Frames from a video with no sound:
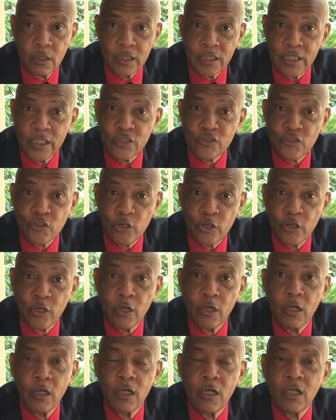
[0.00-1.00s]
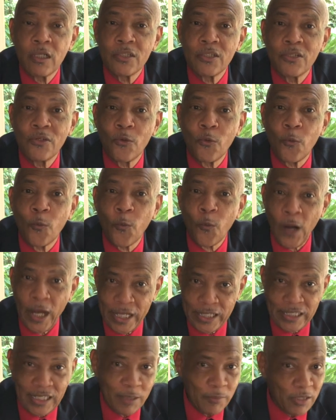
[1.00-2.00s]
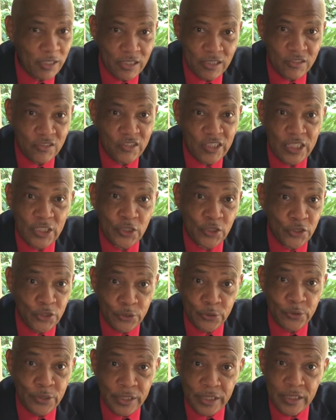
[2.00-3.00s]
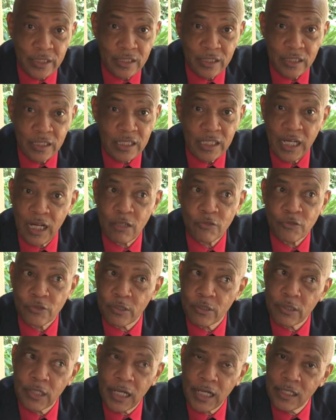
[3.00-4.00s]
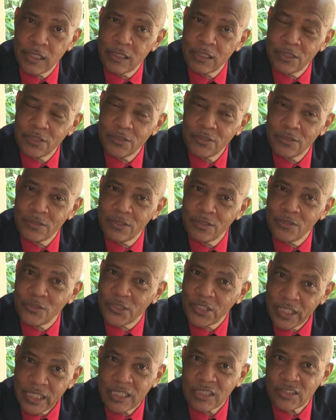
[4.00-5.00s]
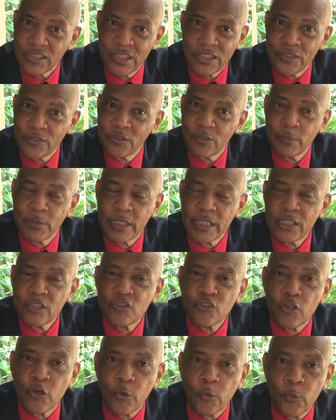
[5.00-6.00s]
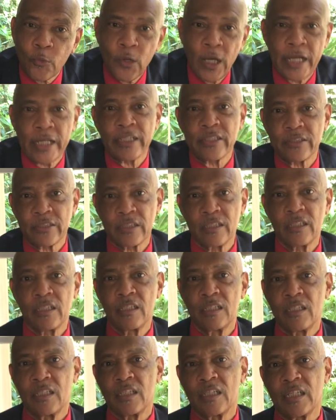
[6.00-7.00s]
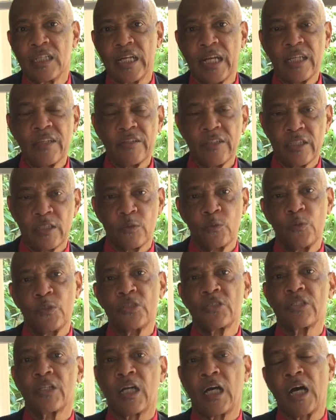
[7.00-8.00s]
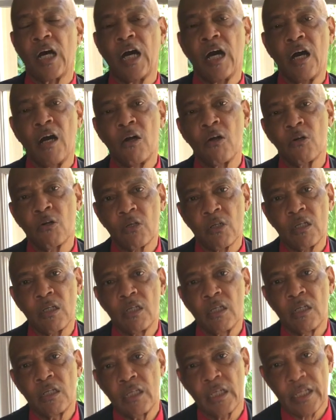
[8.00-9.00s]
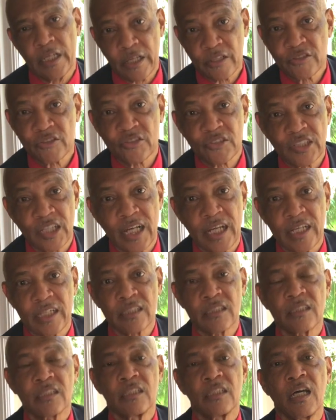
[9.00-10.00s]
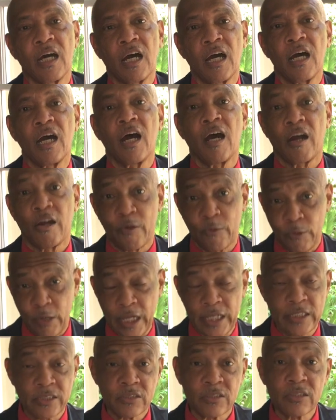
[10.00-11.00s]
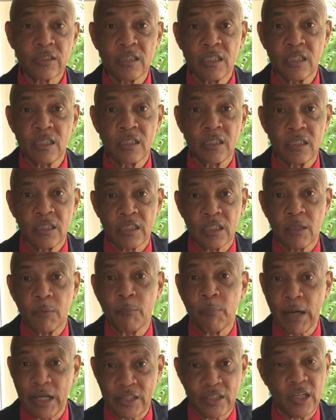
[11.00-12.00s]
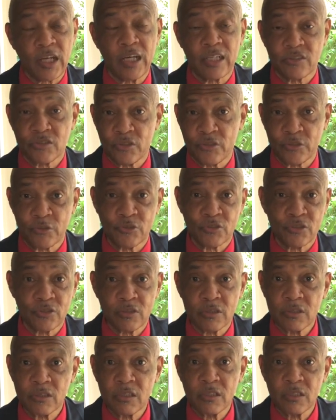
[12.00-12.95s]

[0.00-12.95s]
It's your right. I'm not going to say duty, although you can say duty, but it's your right. And I think we should all exercise our rights by the Constitution